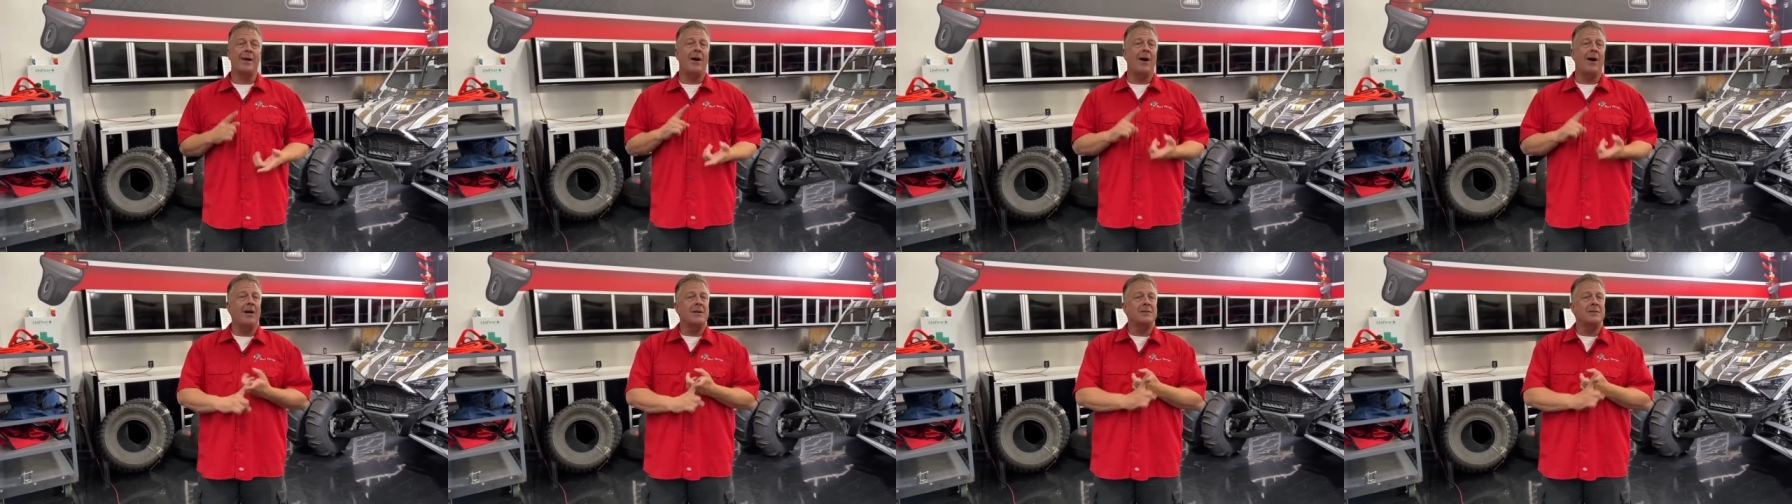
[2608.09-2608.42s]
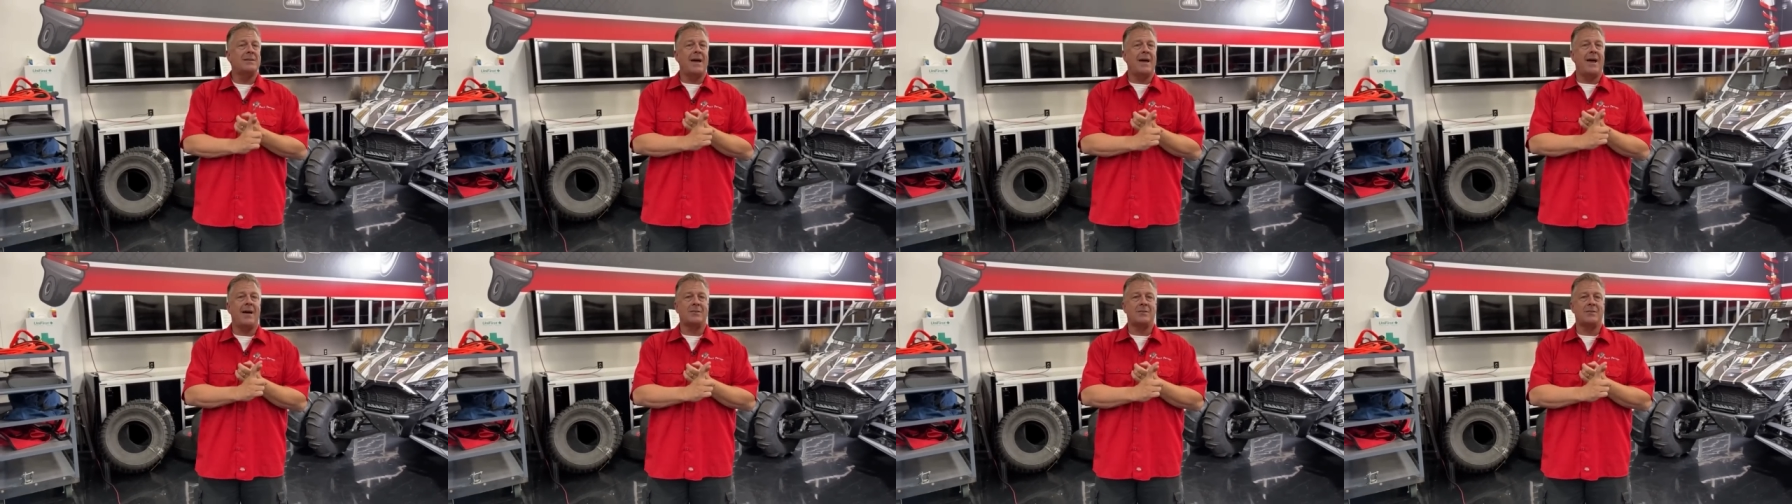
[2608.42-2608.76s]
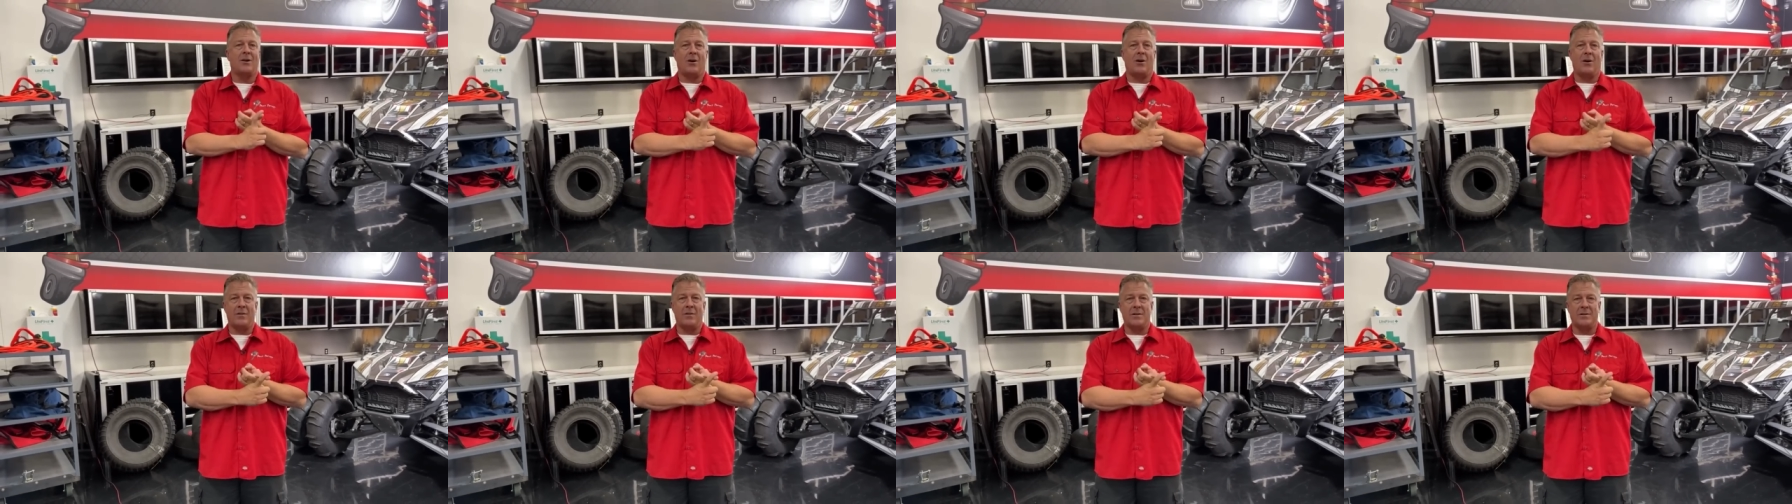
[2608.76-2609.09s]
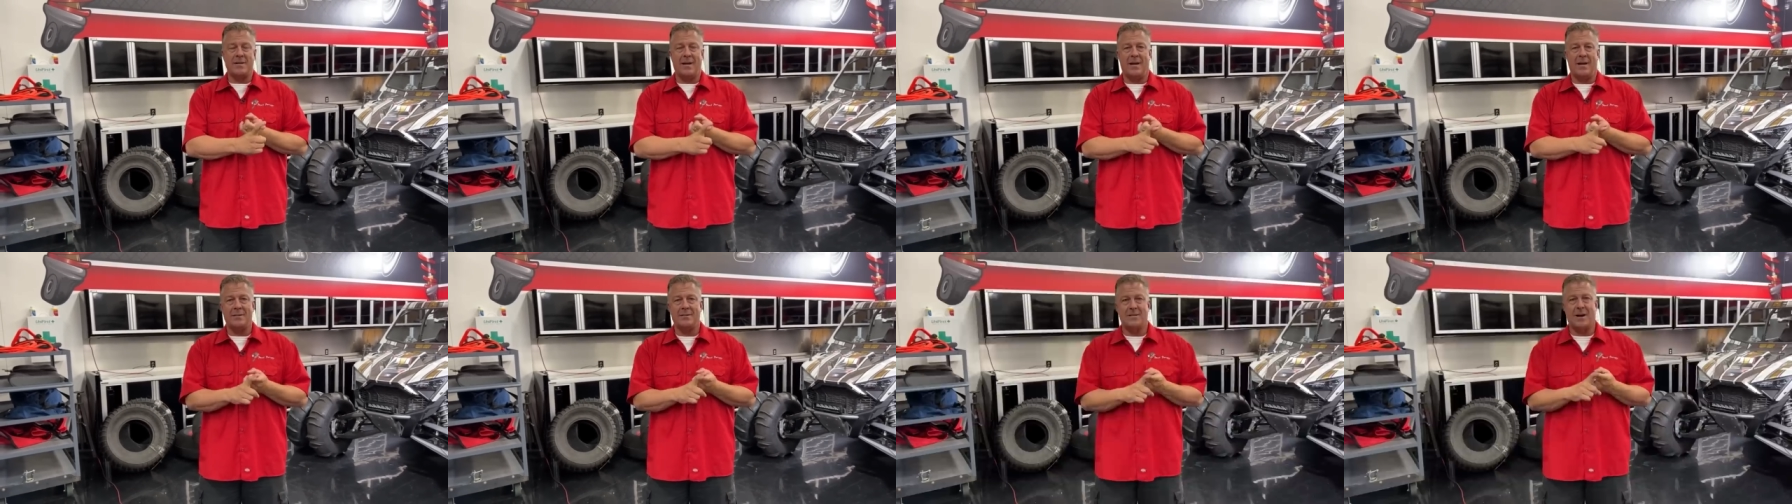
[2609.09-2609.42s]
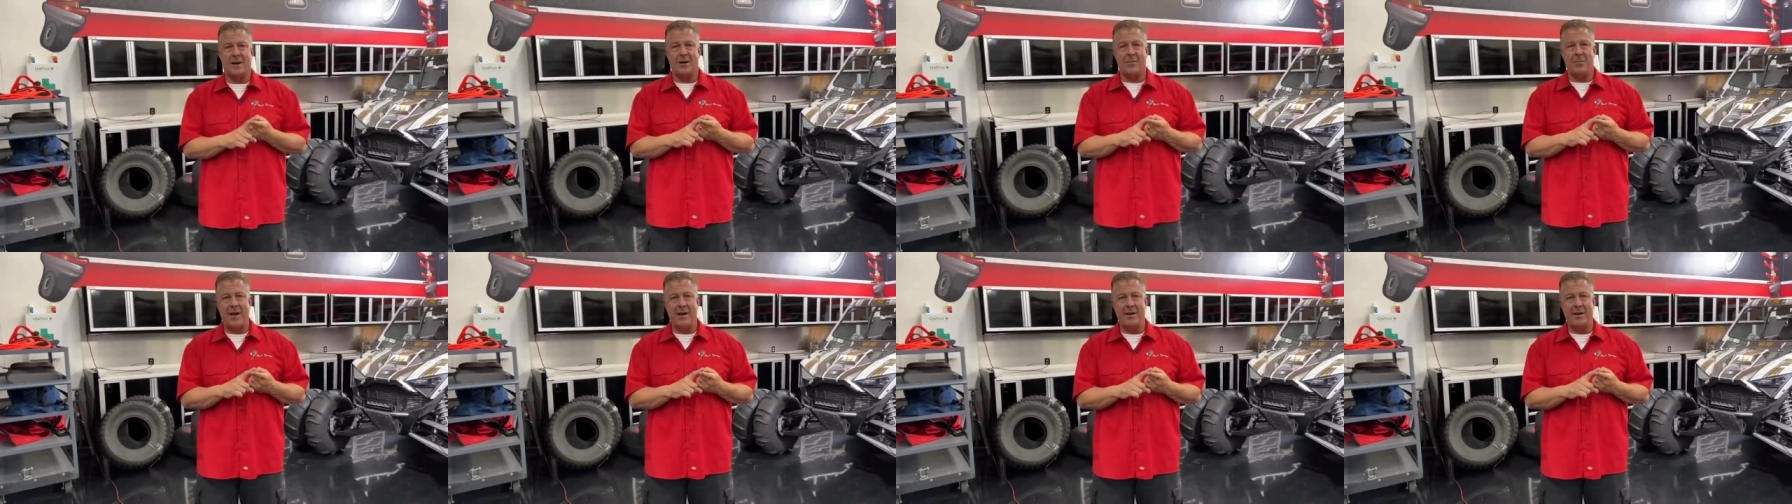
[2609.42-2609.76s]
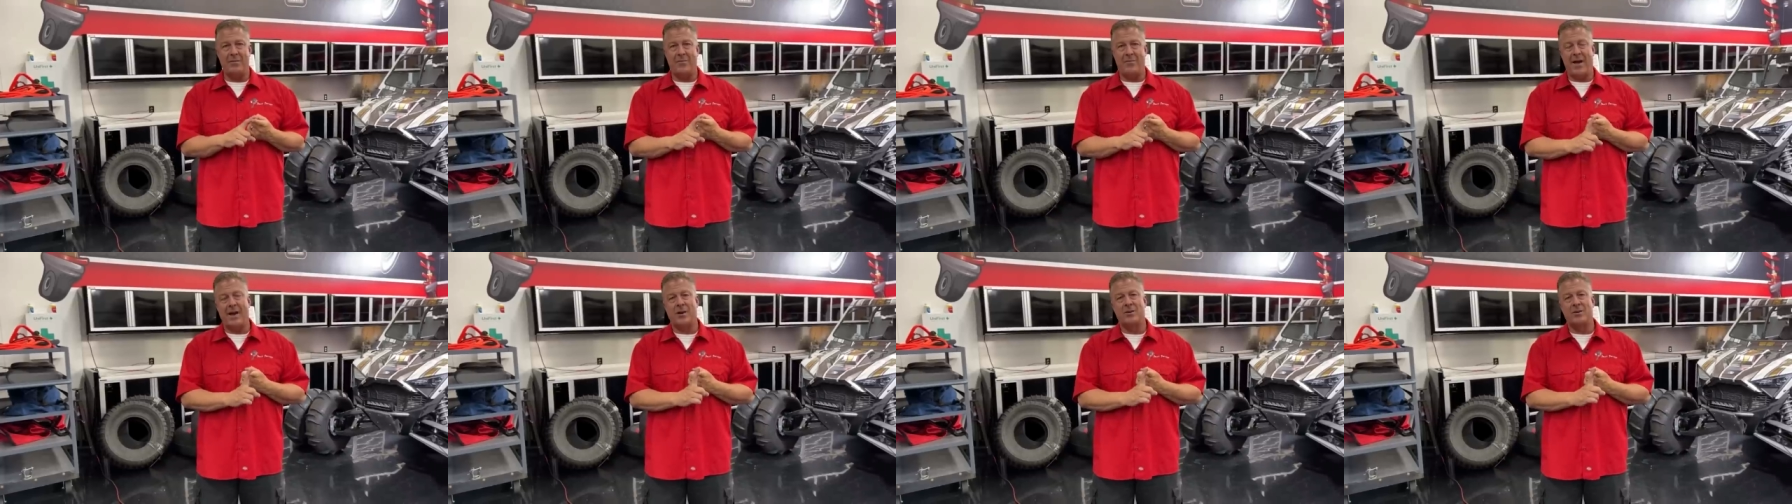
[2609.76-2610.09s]
Contact all the sand tire
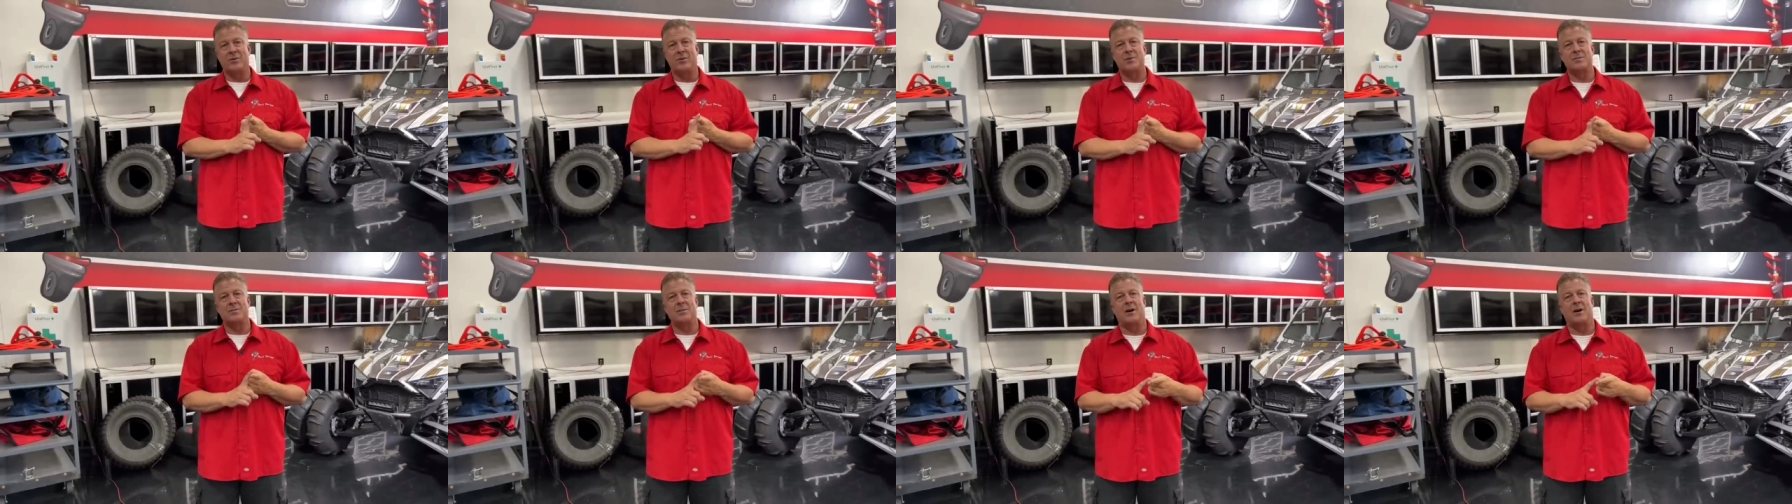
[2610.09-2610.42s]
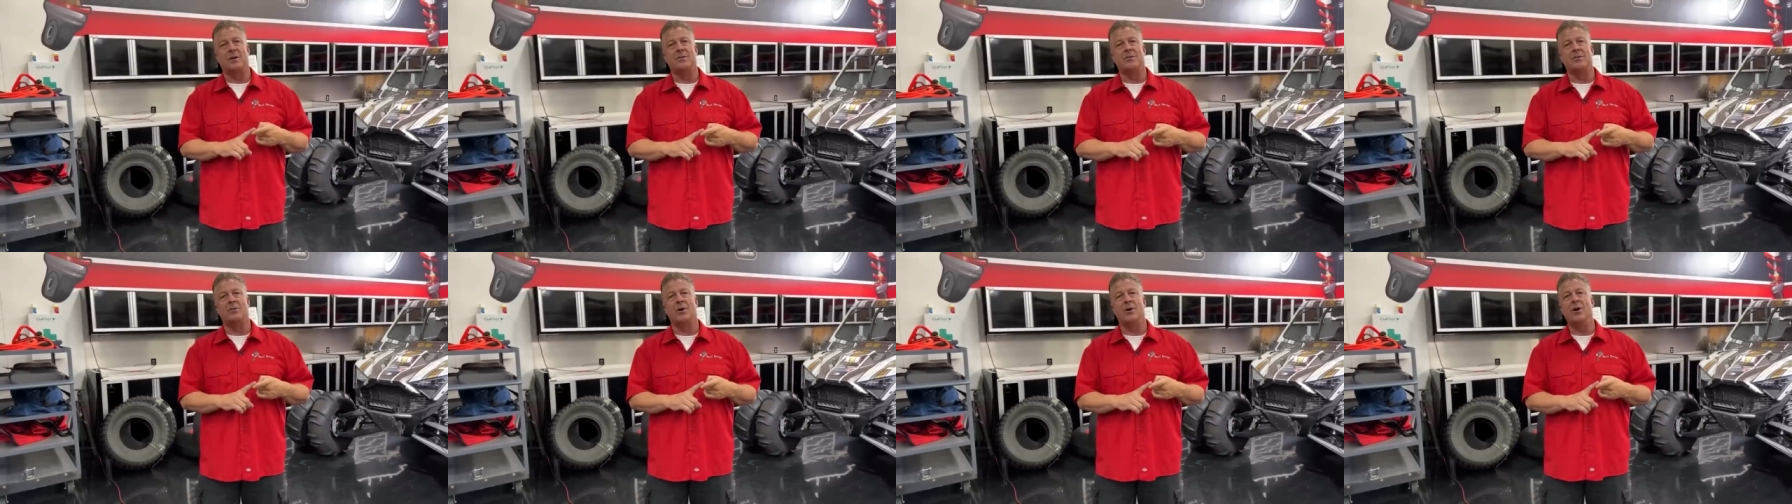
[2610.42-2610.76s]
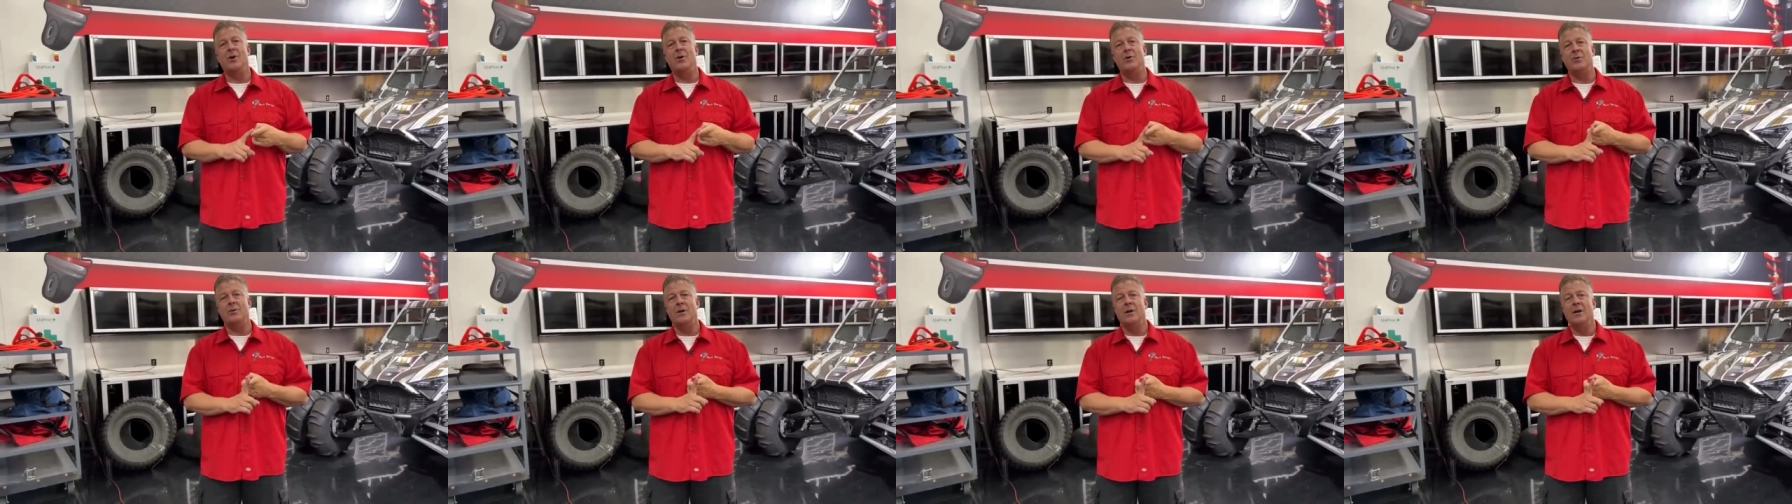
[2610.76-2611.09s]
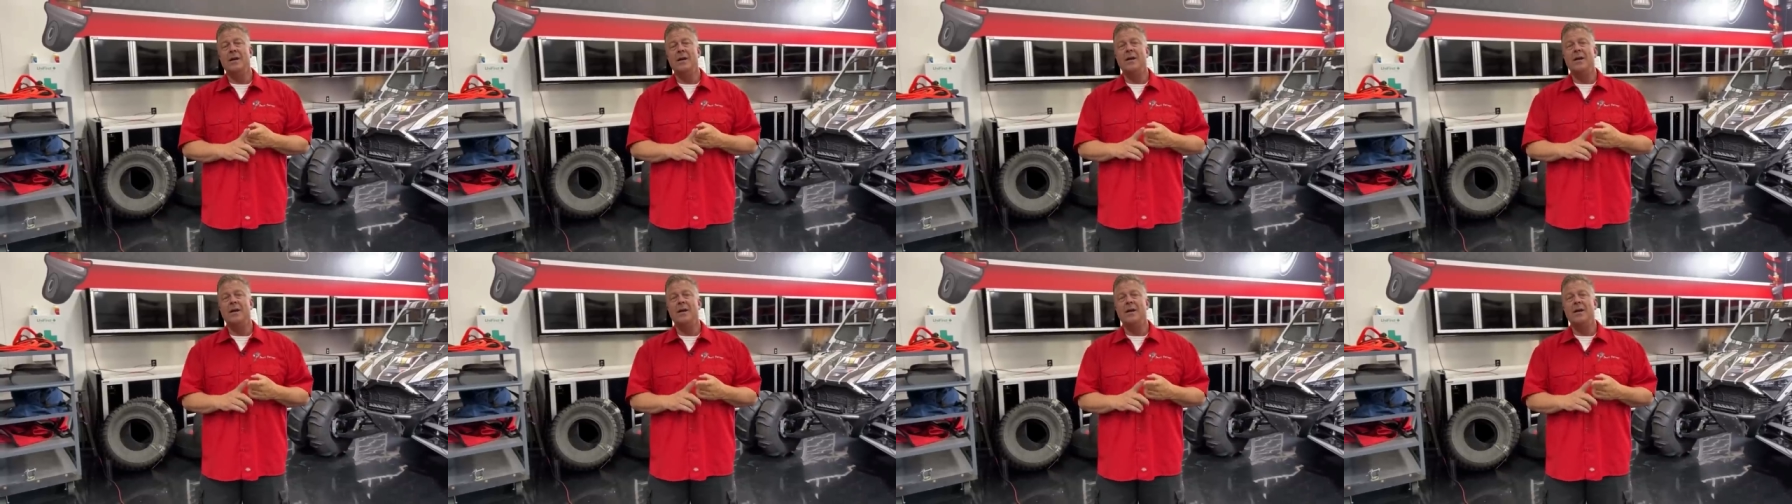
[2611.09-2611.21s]
manufacturers on your own